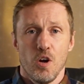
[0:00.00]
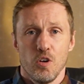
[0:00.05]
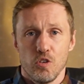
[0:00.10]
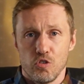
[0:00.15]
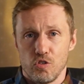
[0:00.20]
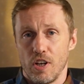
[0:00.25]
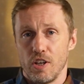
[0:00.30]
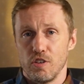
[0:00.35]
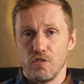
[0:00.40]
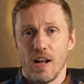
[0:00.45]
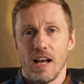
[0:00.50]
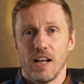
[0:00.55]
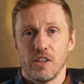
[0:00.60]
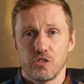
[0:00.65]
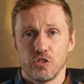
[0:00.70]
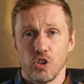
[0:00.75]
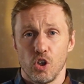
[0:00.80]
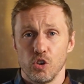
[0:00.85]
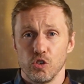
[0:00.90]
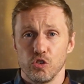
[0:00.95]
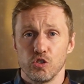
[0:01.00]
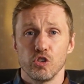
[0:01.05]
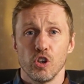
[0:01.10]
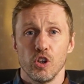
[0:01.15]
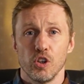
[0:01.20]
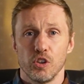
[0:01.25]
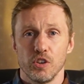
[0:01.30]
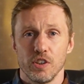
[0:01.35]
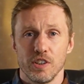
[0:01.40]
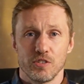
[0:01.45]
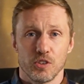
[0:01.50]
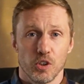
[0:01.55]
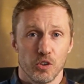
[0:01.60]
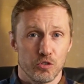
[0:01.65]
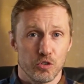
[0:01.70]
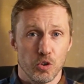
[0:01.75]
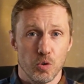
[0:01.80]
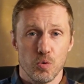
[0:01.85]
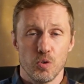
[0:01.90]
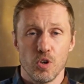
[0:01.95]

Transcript: Trying to write a song so good it's got 2